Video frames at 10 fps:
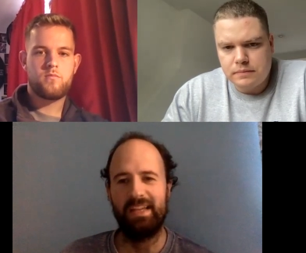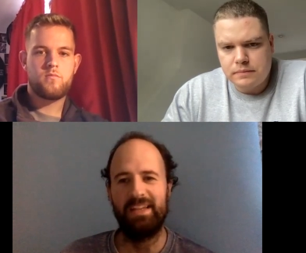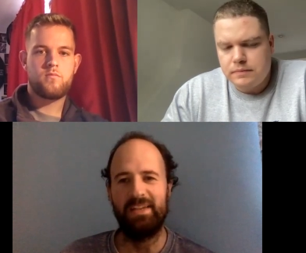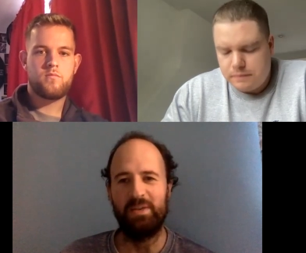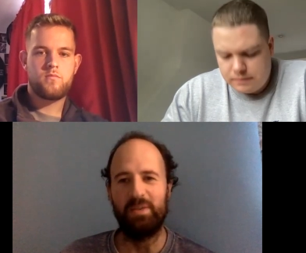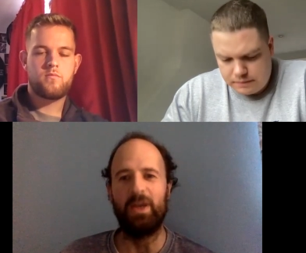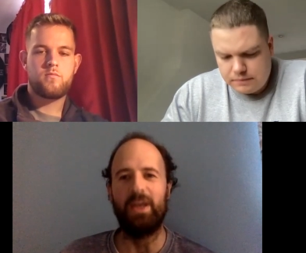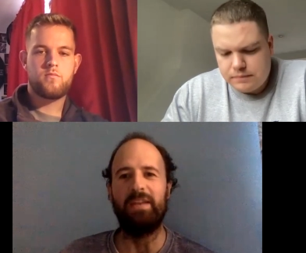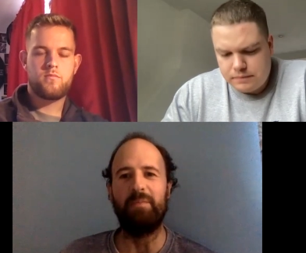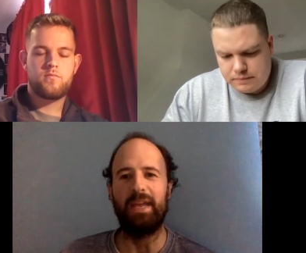Speaker 1: you're putting
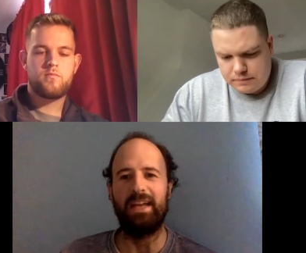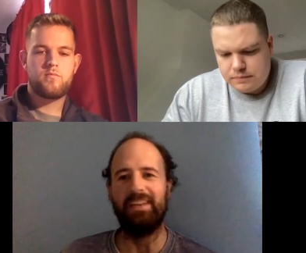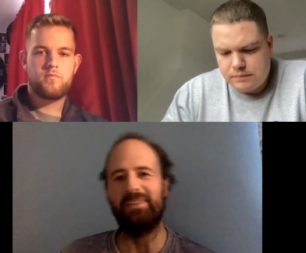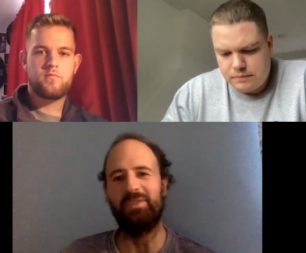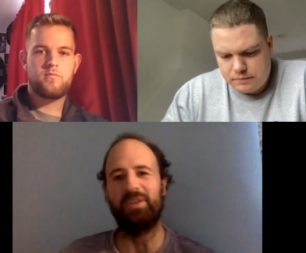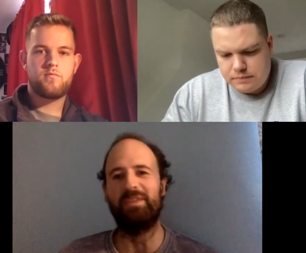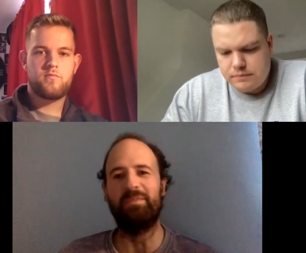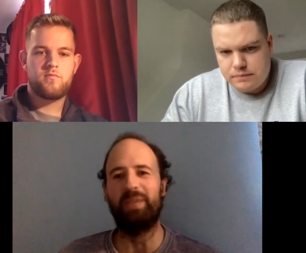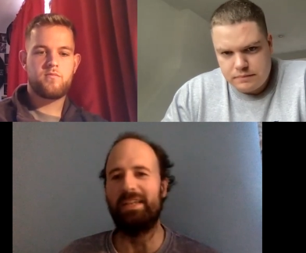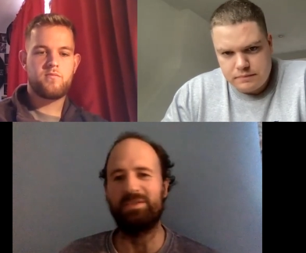in pen. You're not even in
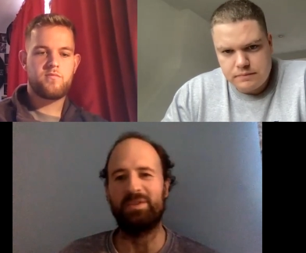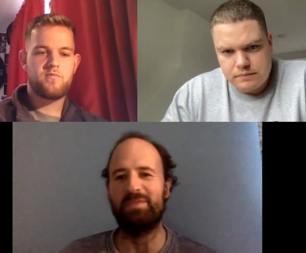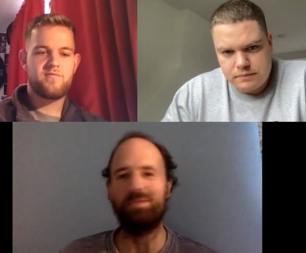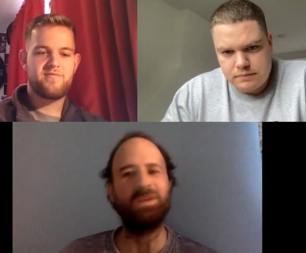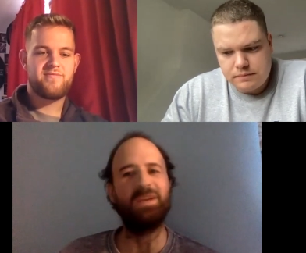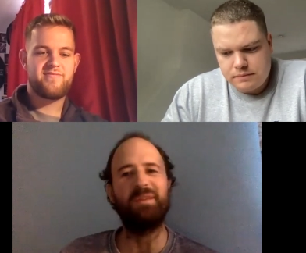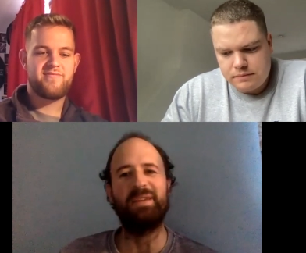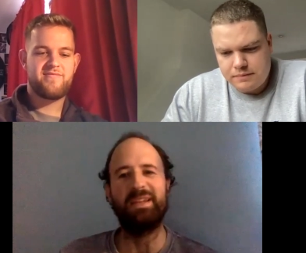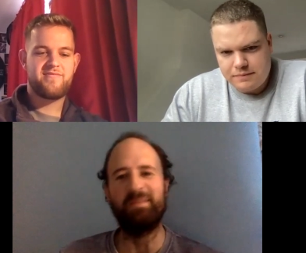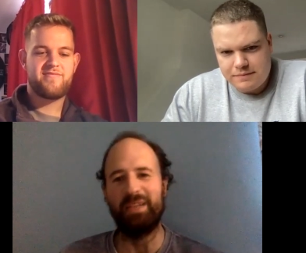pencil no more. You're coming
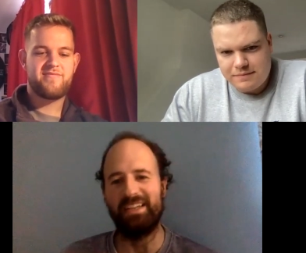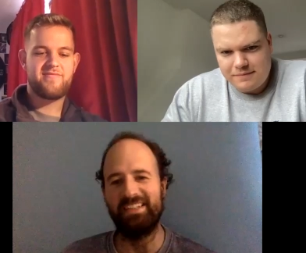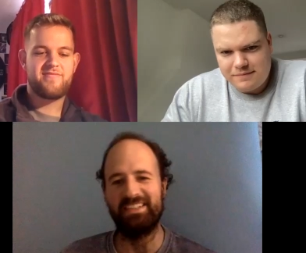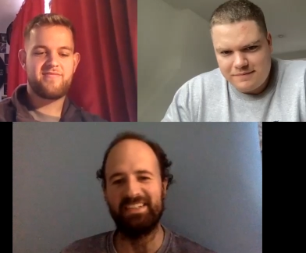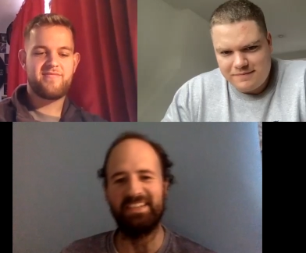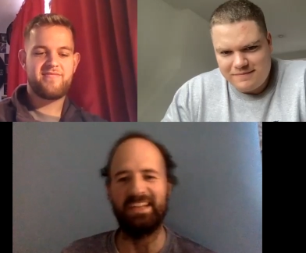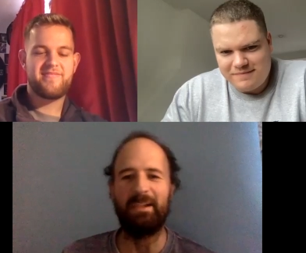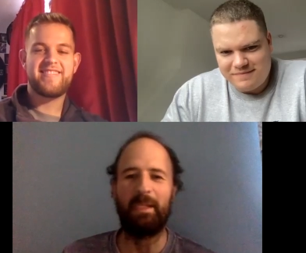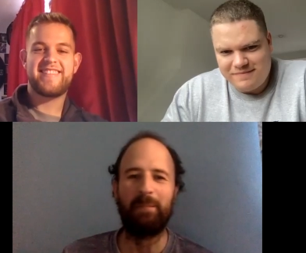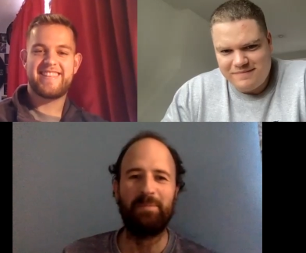in in pen. So yeah,
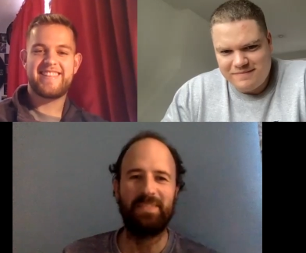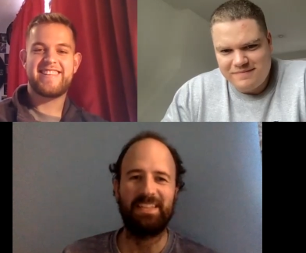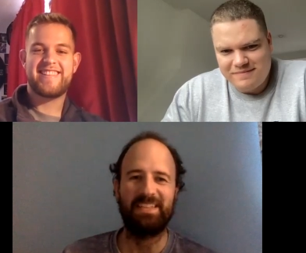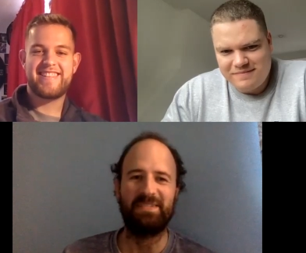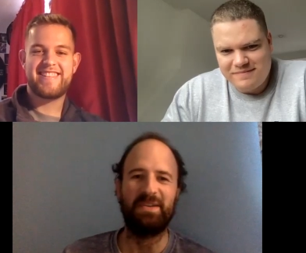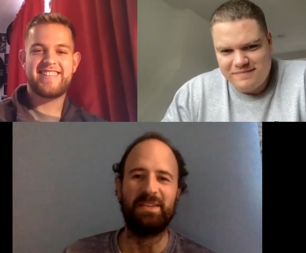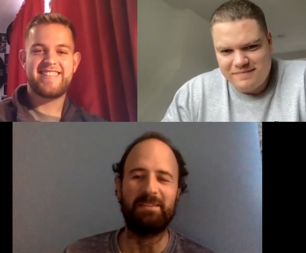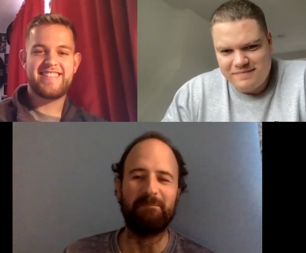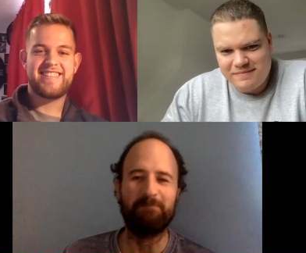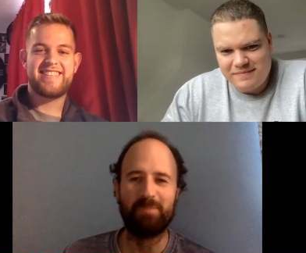hmm. I think.
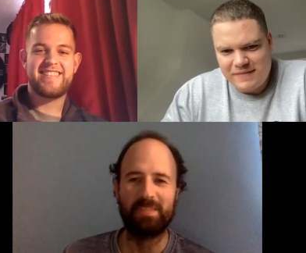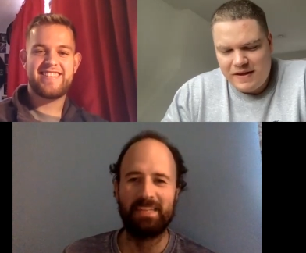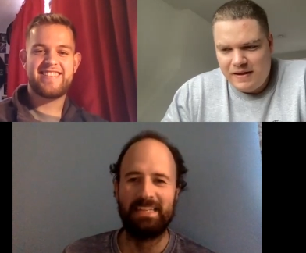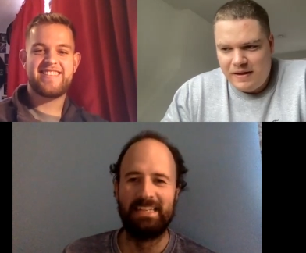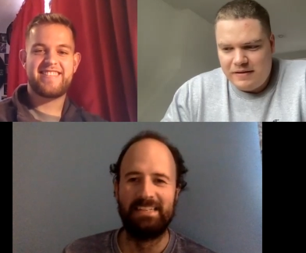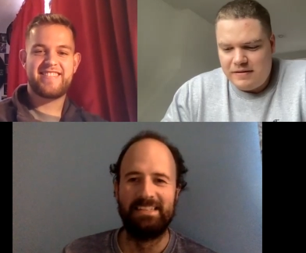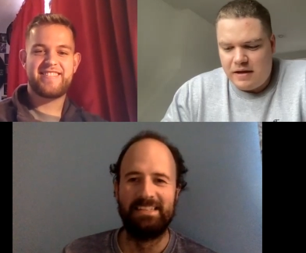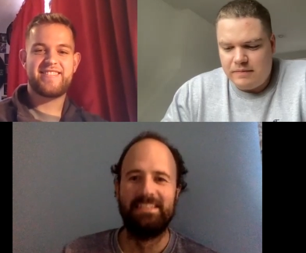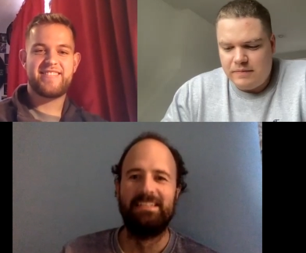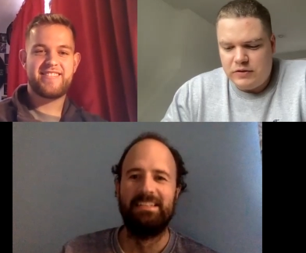
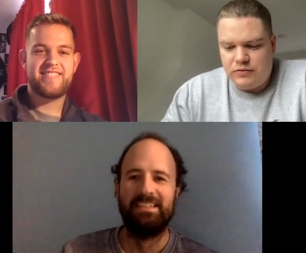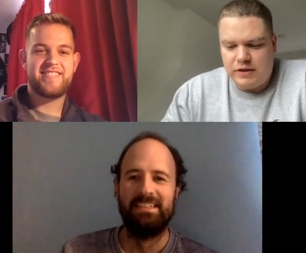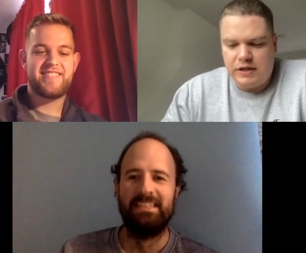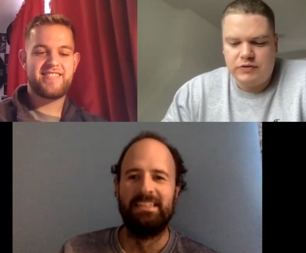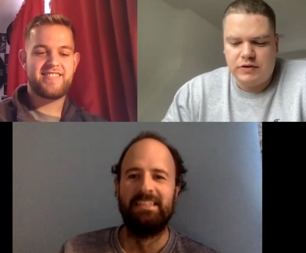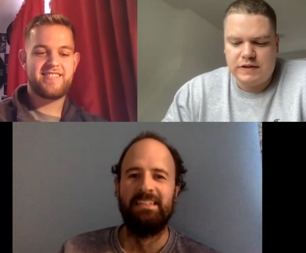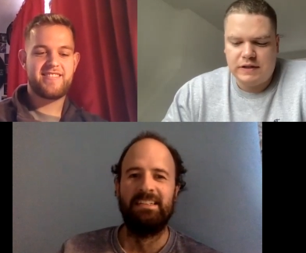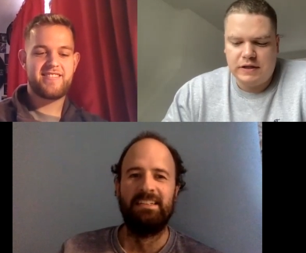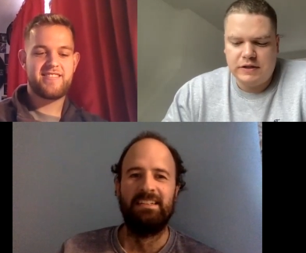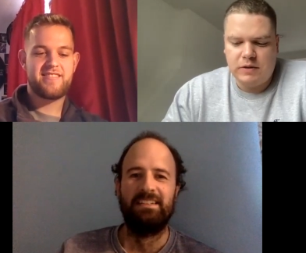
Speaker 2: Yeah, it's really
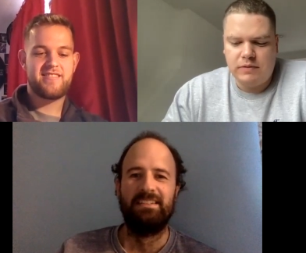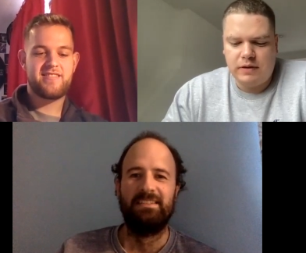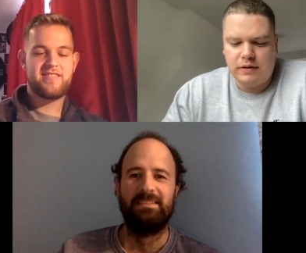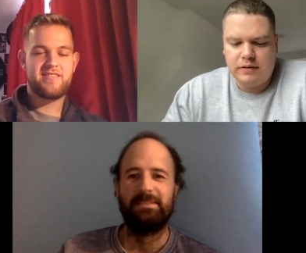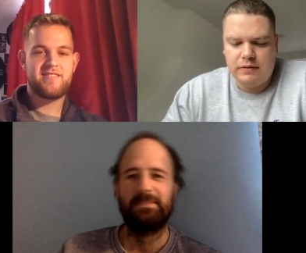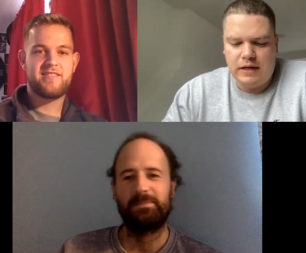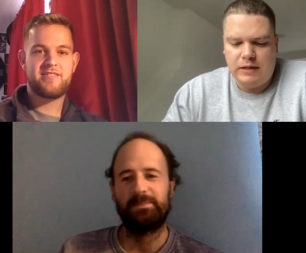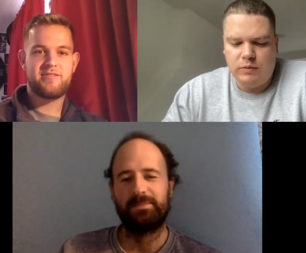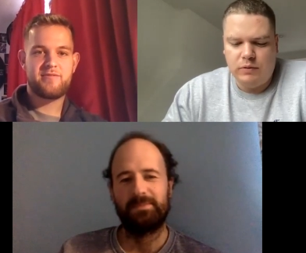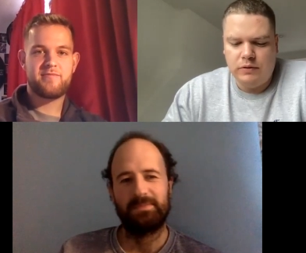interesting. Like, I don't think
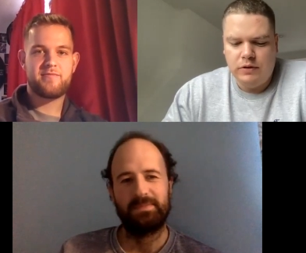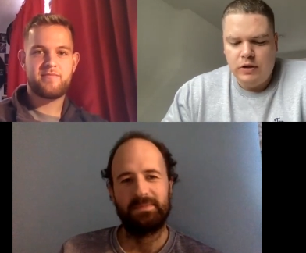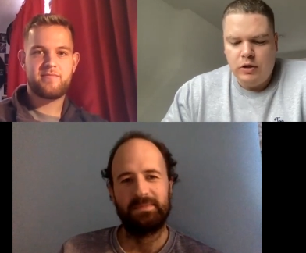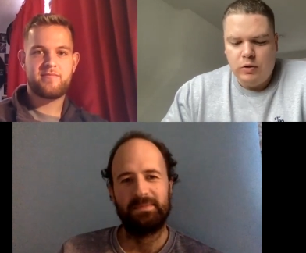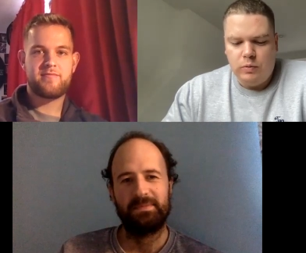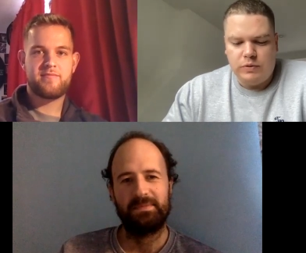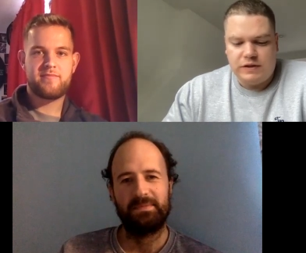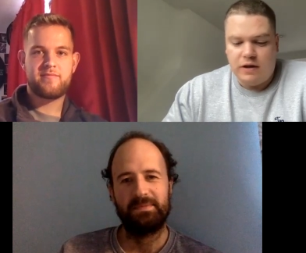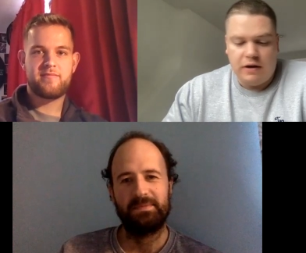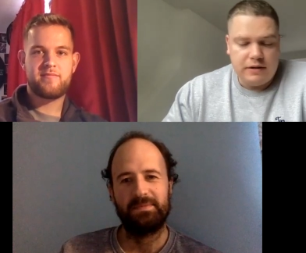anyone
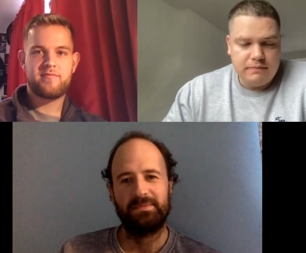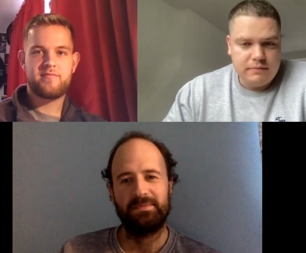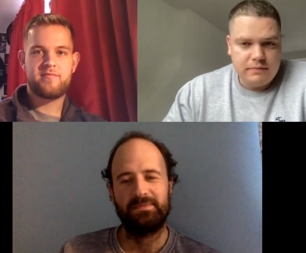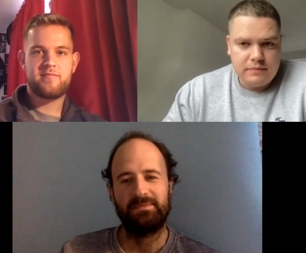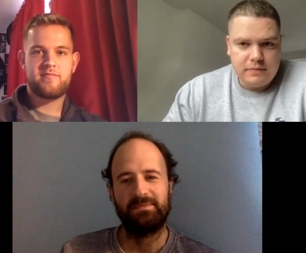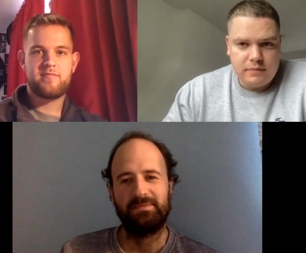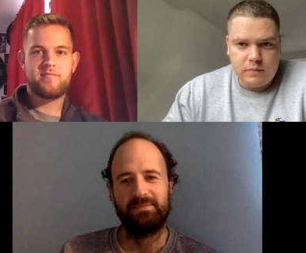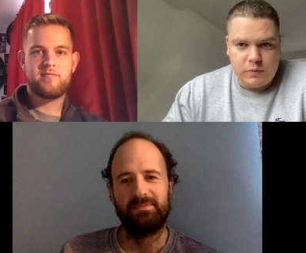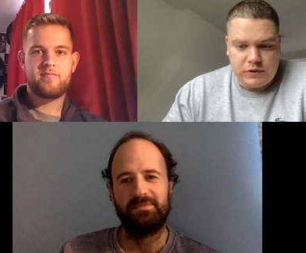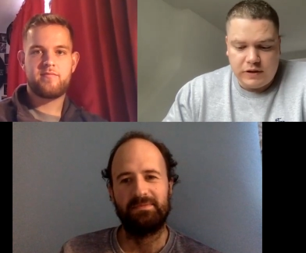would deny
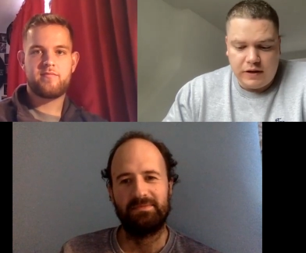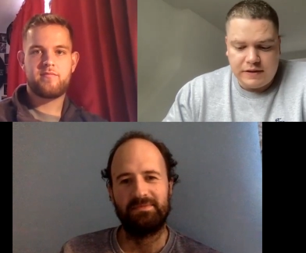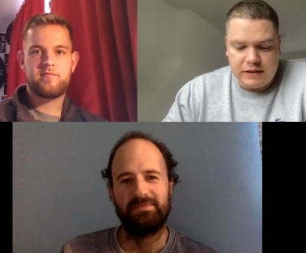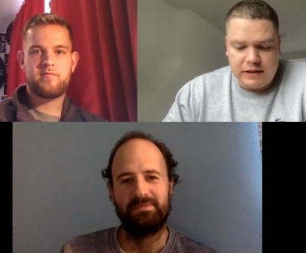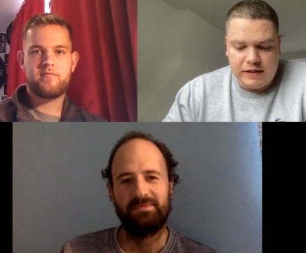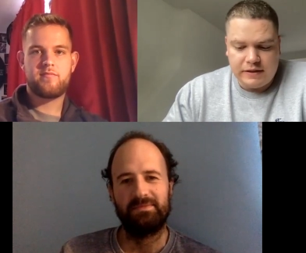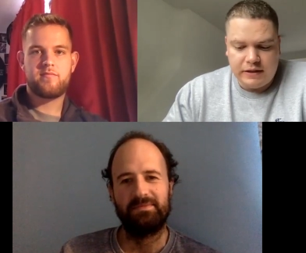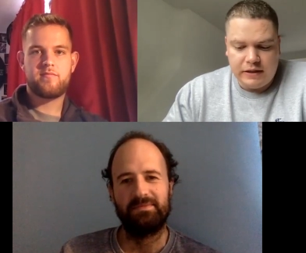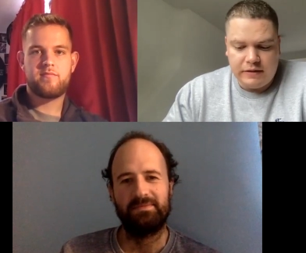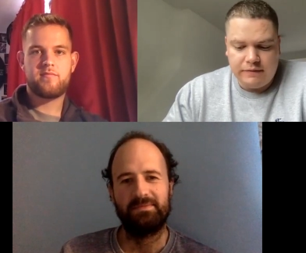would deny he's an, he's
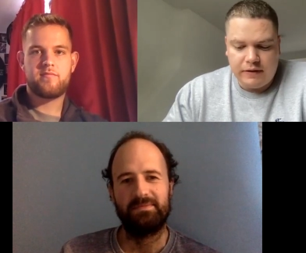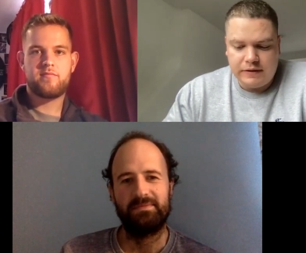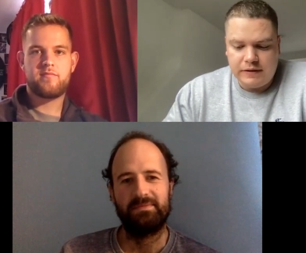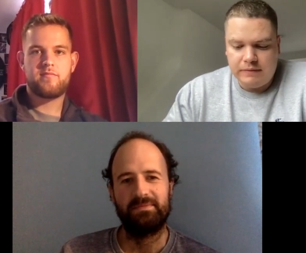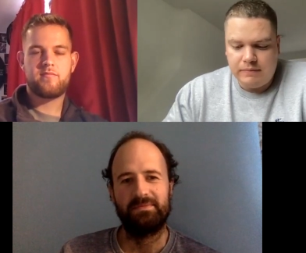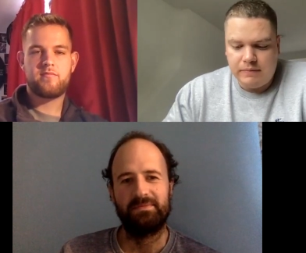an elite fighter.